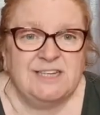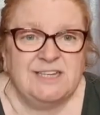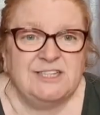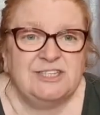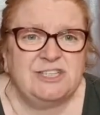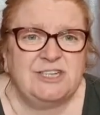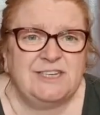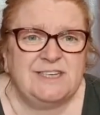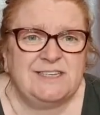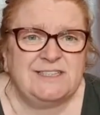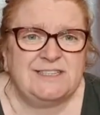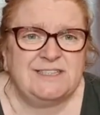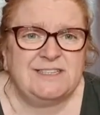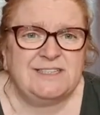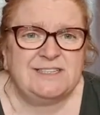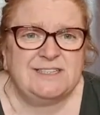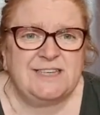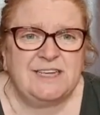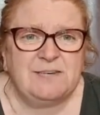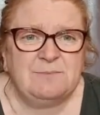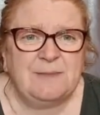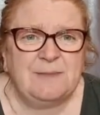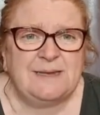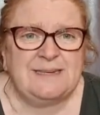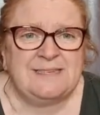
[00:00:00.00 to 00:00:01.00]
Jesus
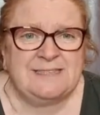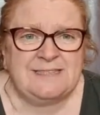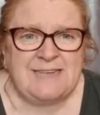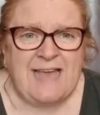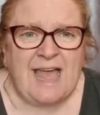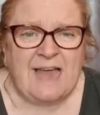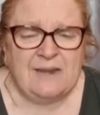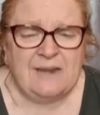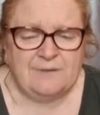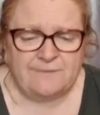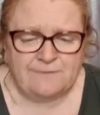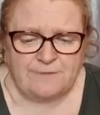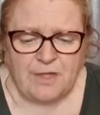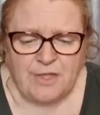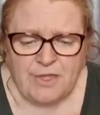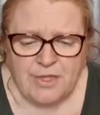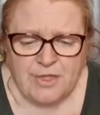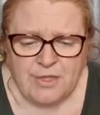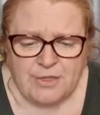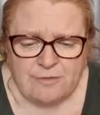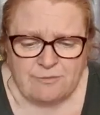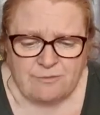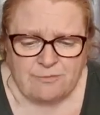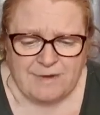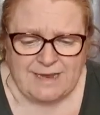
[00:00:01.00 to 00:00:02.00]
had been dead for
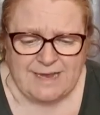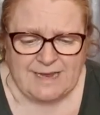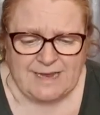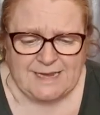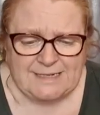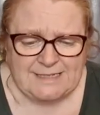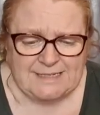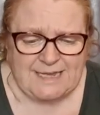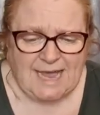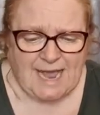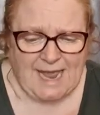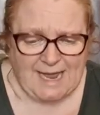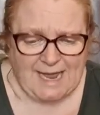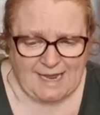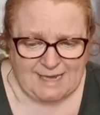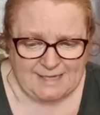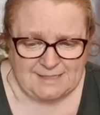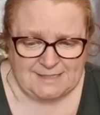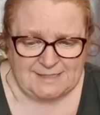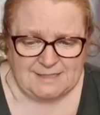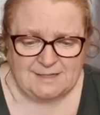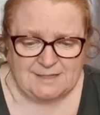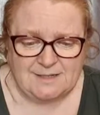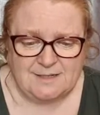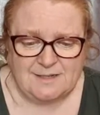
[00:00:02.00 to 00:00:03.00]
three
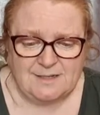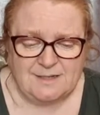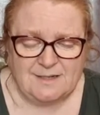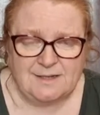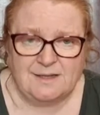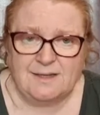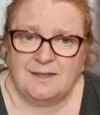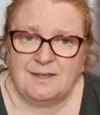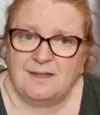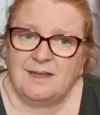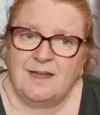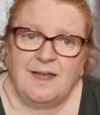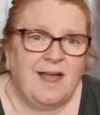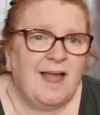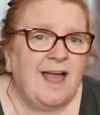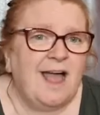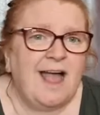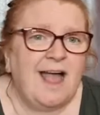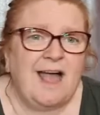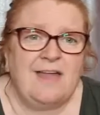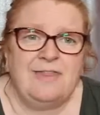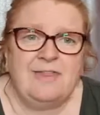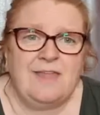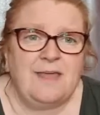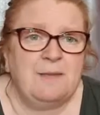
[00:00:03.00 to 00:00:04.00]
days
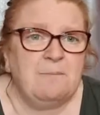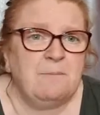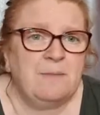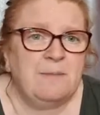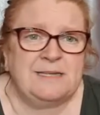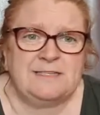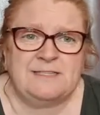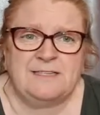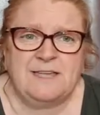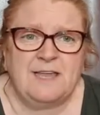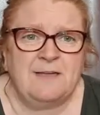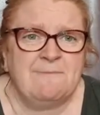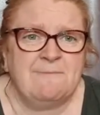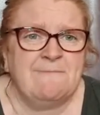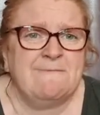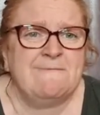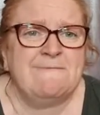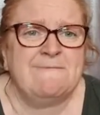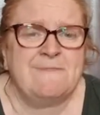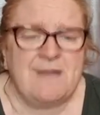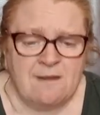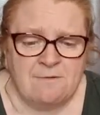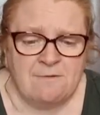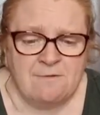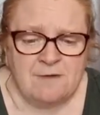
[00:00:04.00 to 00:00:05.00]
and they missed him
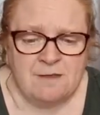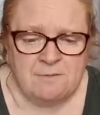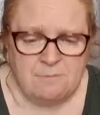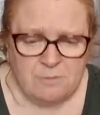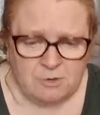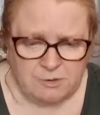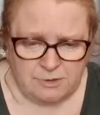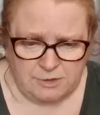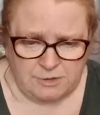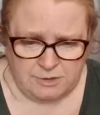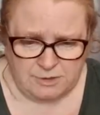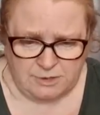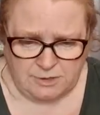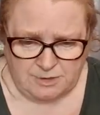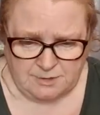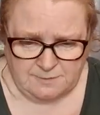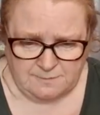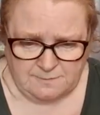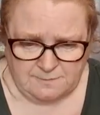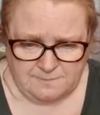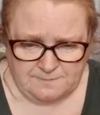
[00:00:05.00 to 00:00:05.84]
very much.